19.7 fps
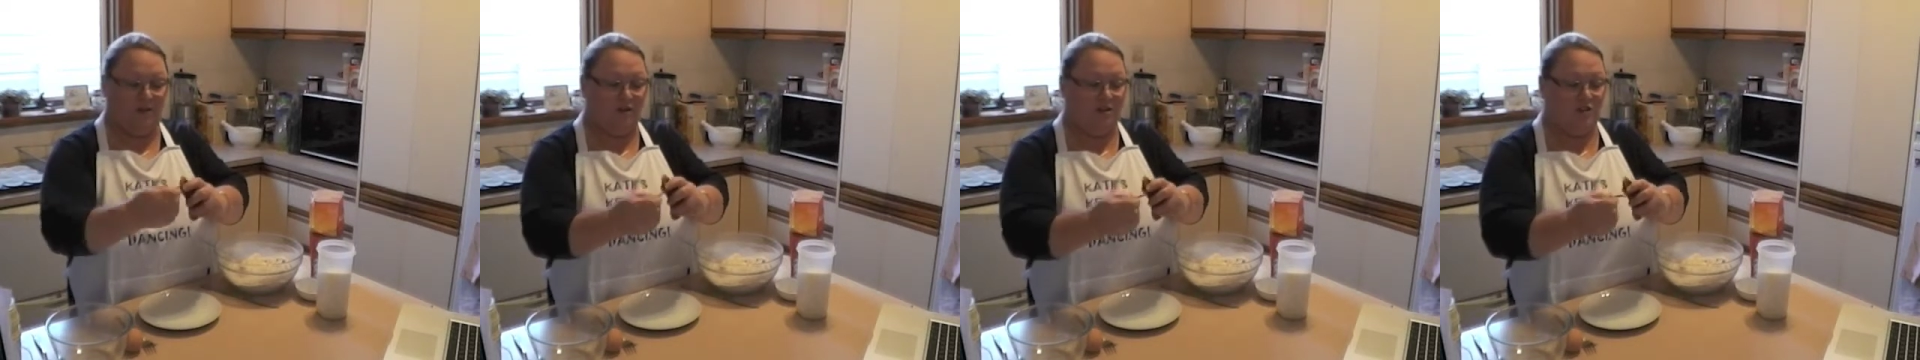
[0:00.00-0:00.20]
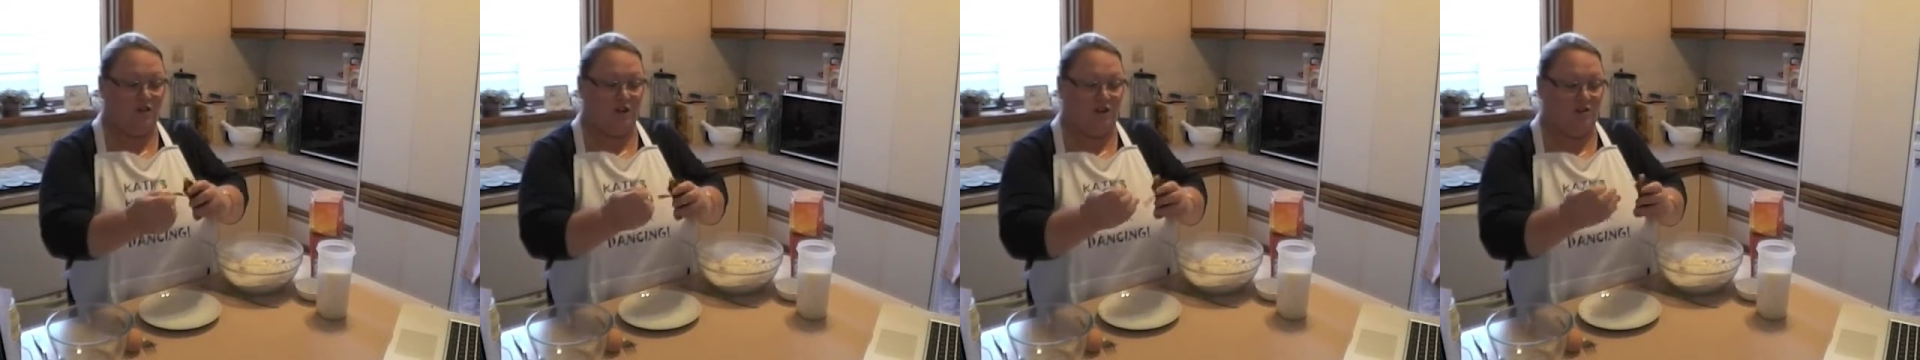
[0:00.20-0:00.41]

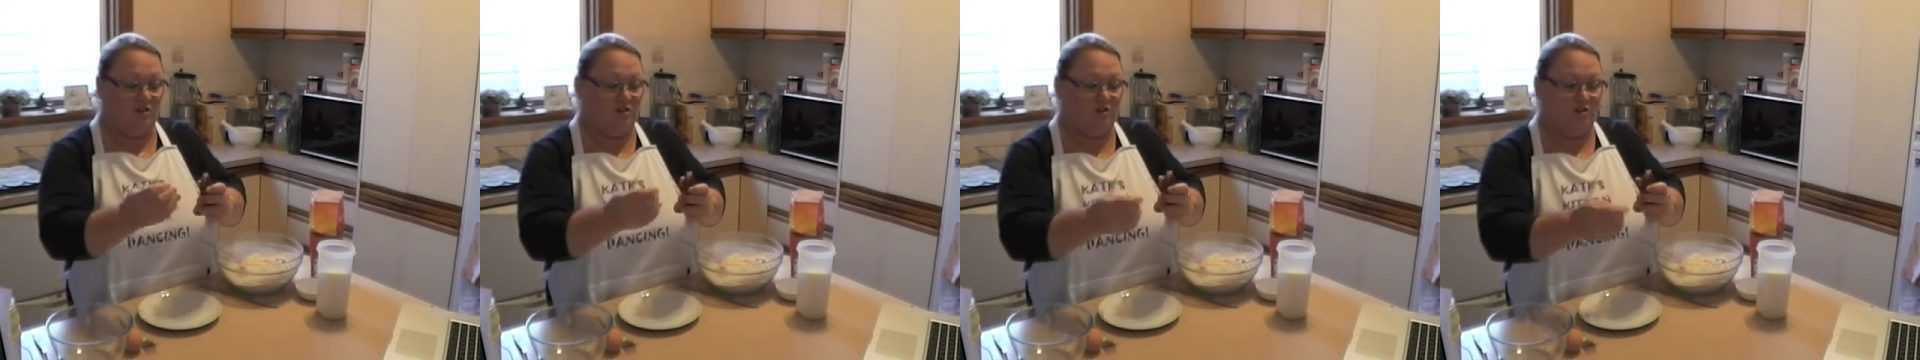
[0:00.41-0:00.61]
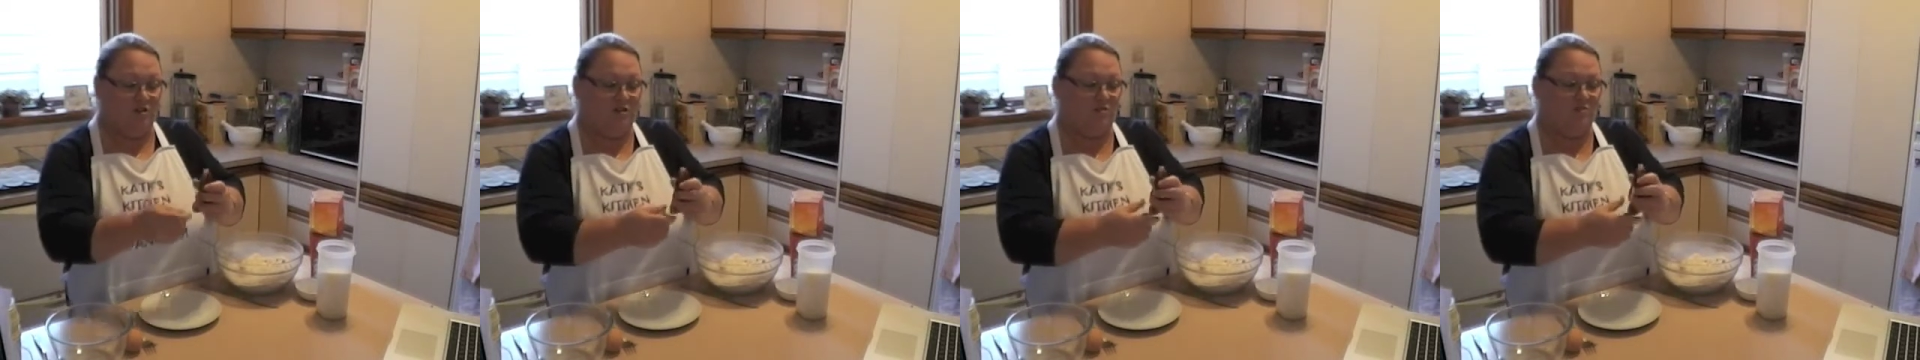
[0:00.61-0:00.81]
Don't
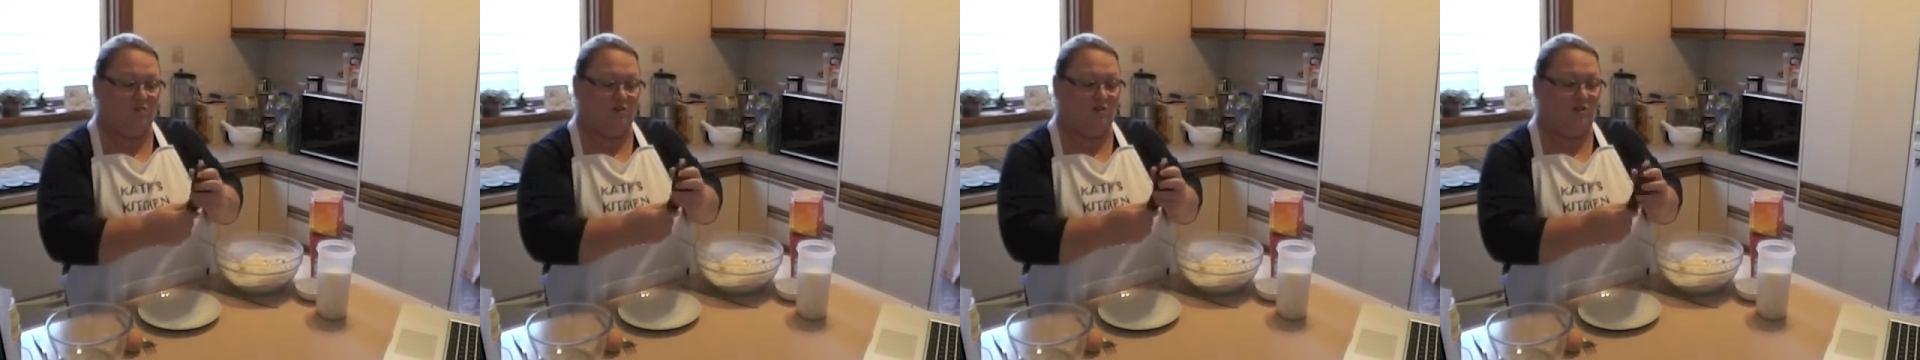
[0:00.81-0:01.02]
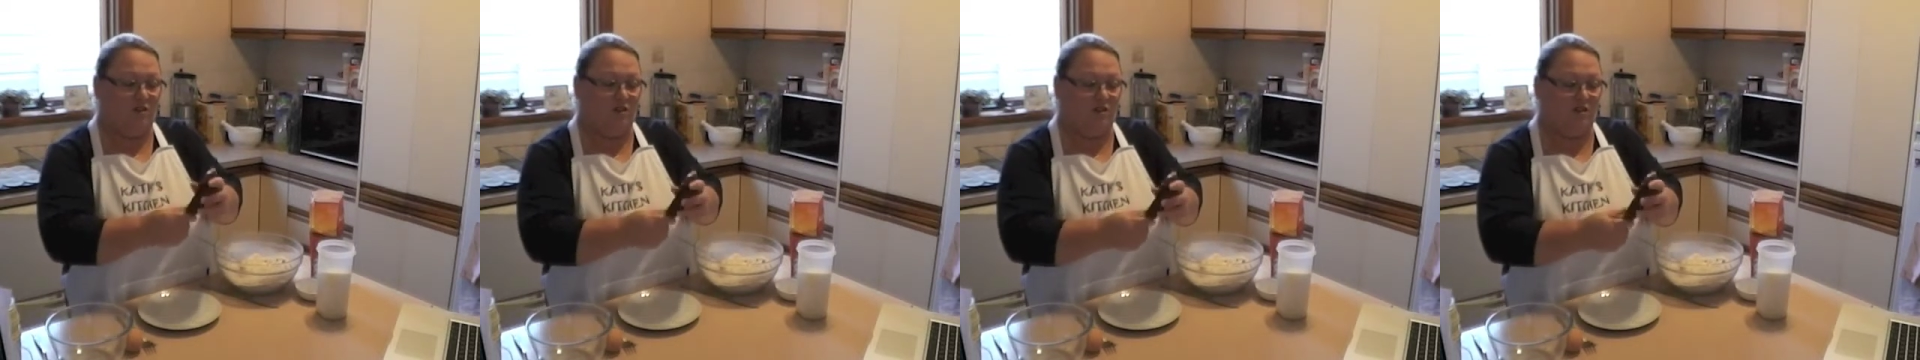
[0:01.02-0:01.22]
use
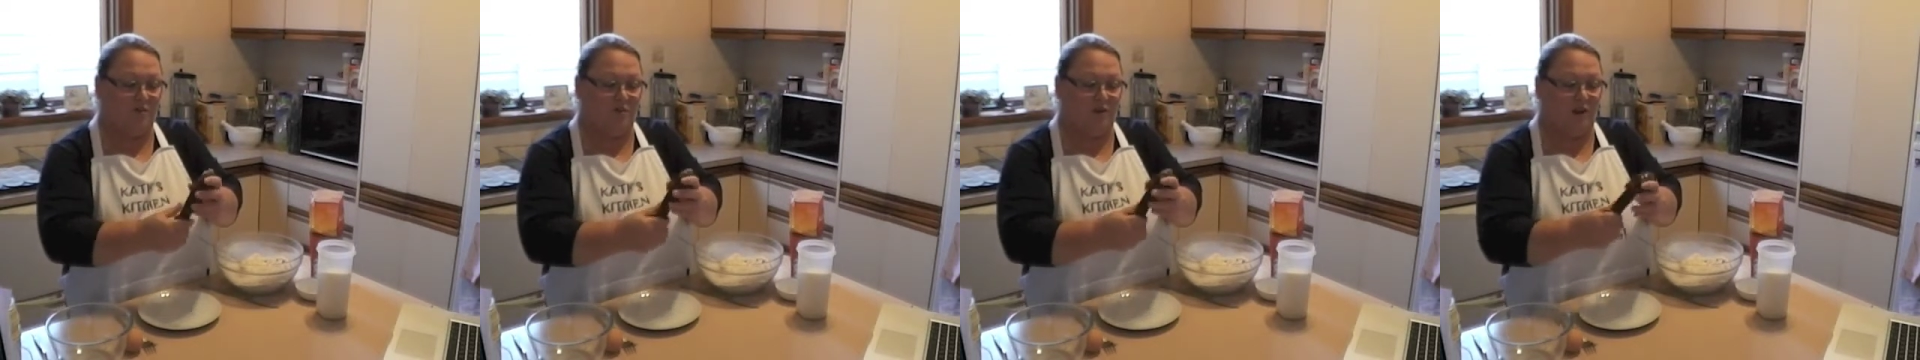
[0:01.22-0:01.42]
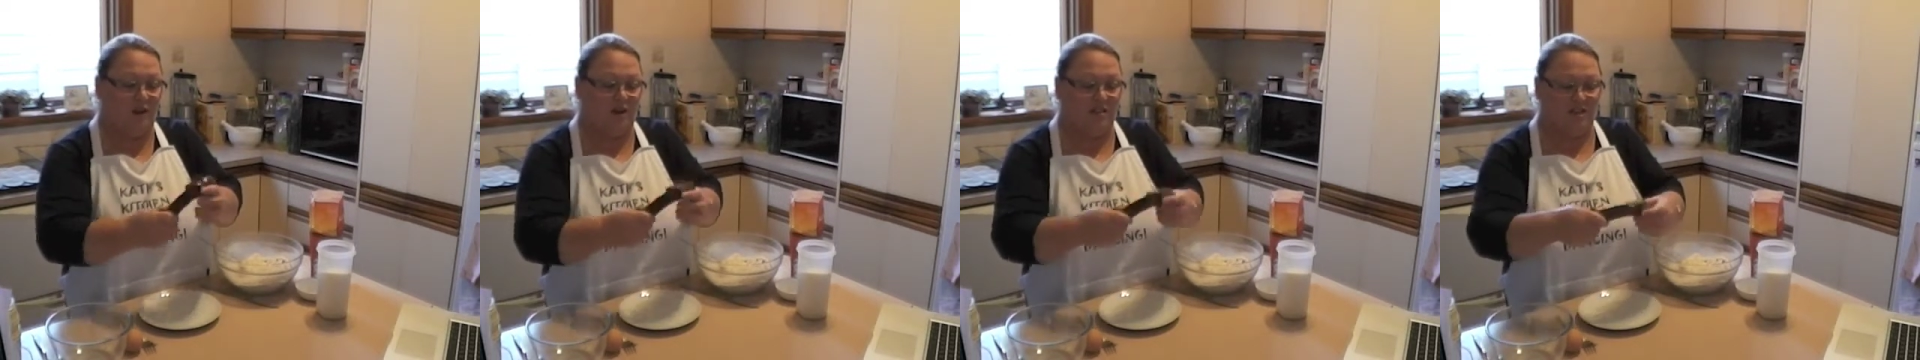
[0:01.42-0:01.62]
ordinary
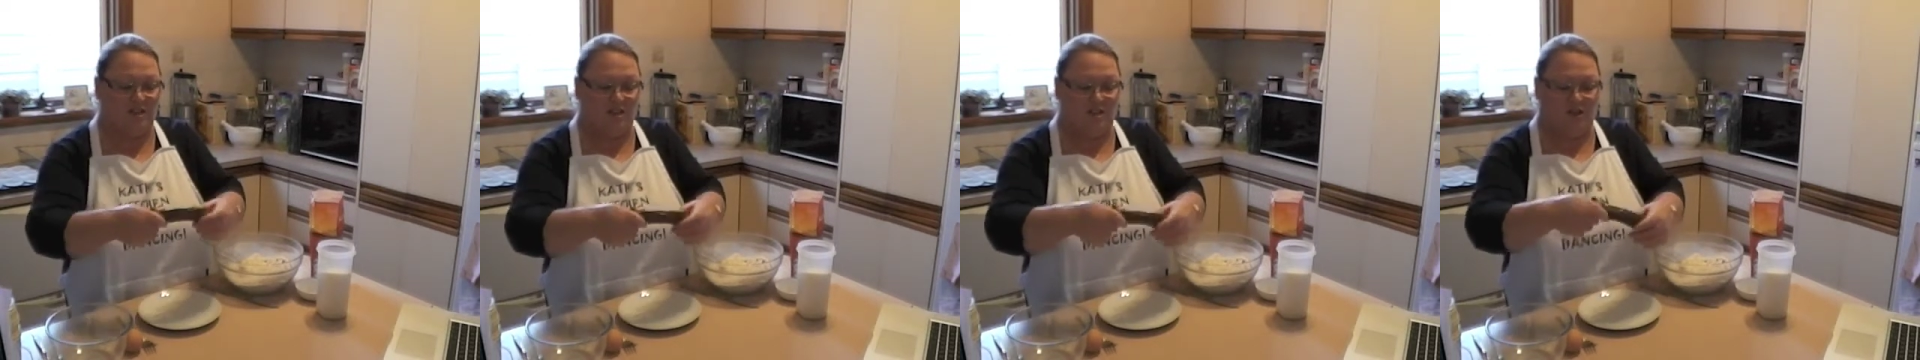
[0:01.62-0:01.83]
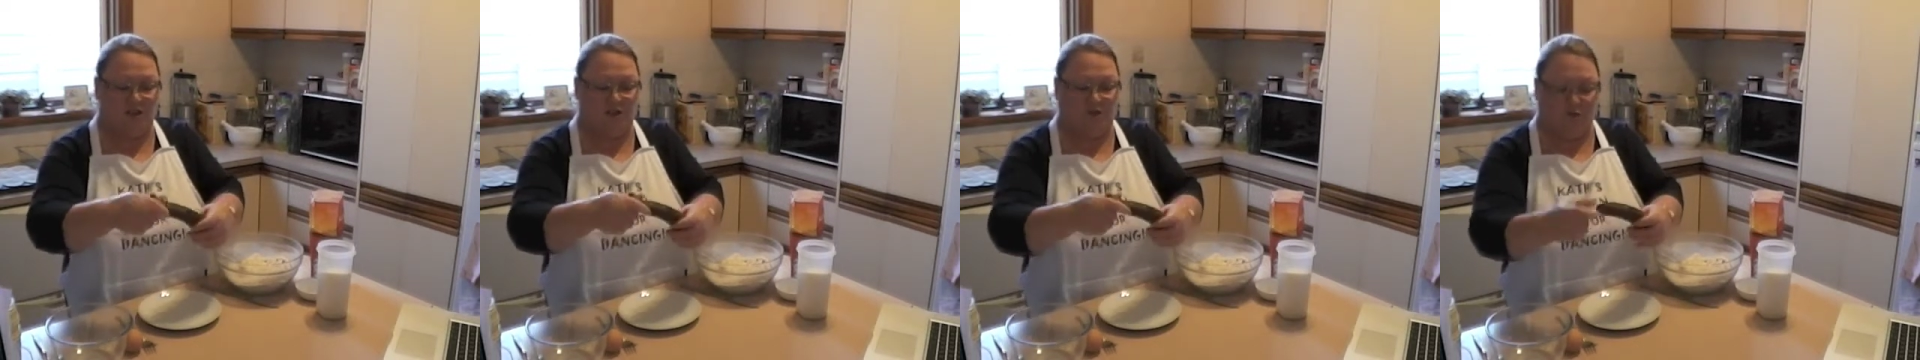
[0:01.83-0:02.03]
bananas that
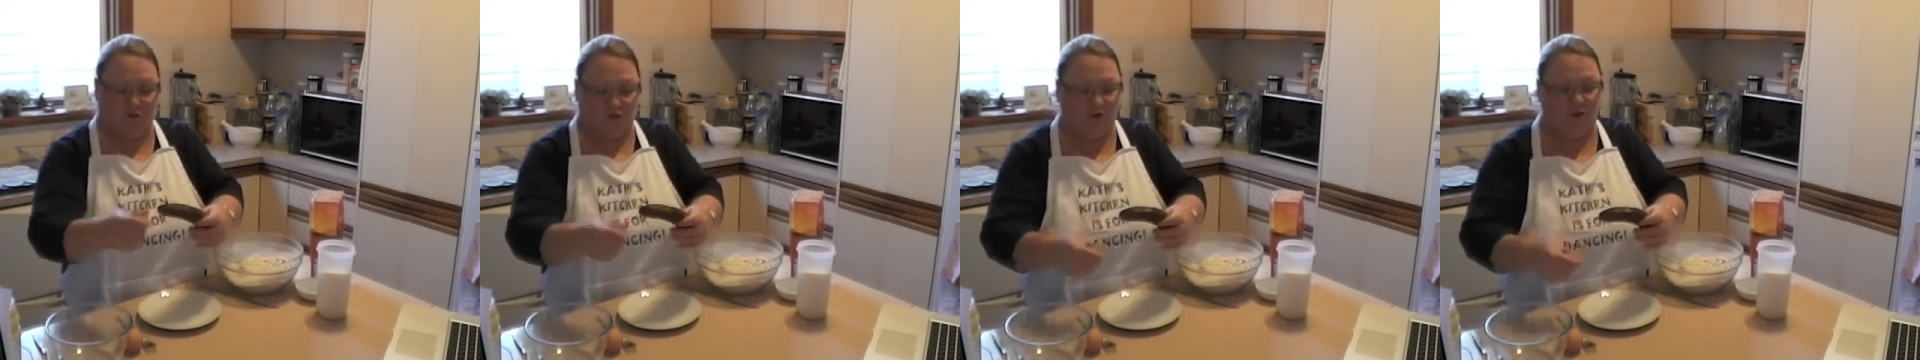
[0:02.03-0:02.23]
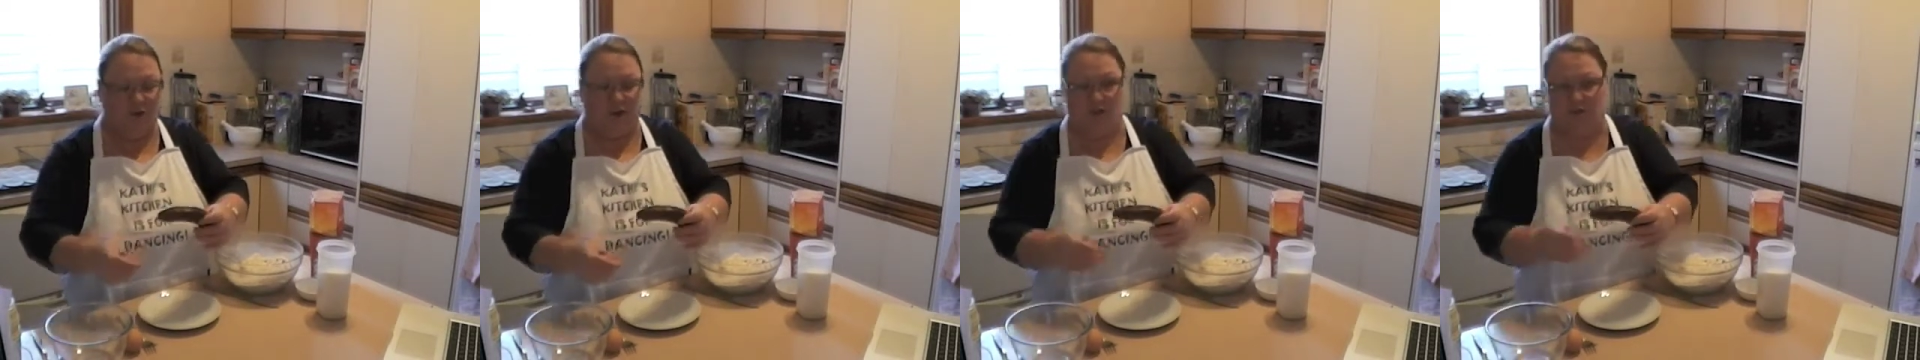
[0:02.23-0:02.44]
you'd eat for
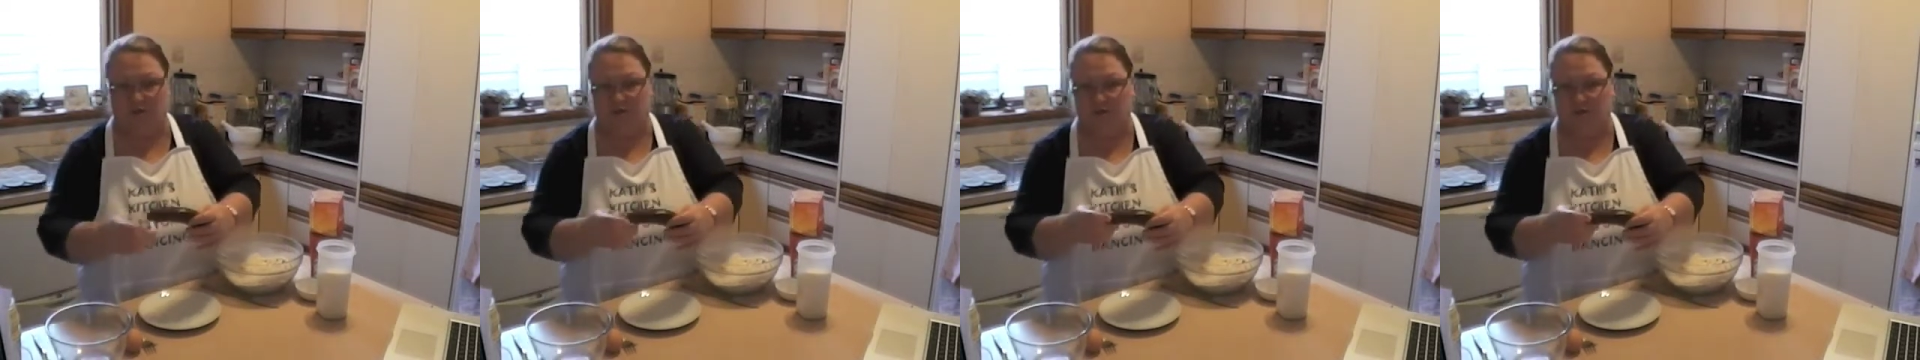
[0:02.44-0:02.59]
cooking, the